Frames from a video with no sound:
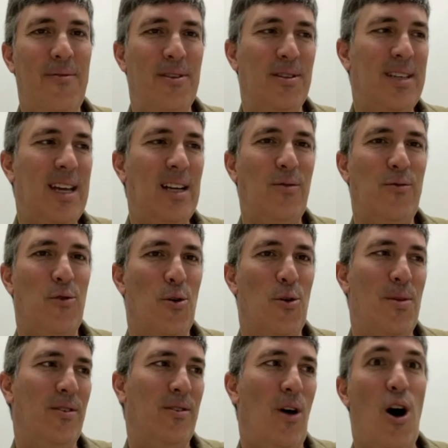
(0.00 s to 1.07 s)
in sketch
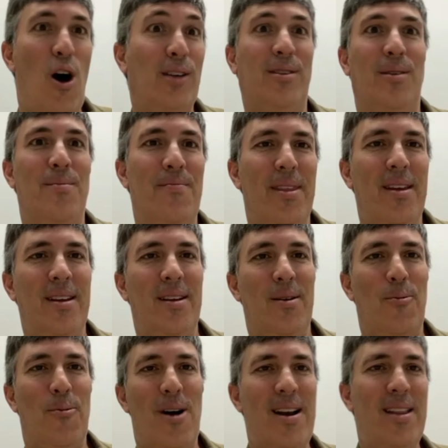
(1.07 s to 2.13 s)
form is awesome? You
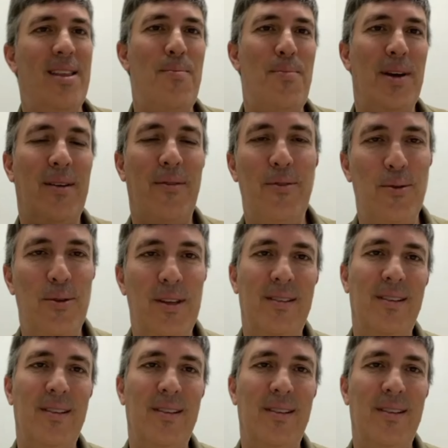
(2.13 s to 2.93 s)
know, why did they pick a few of these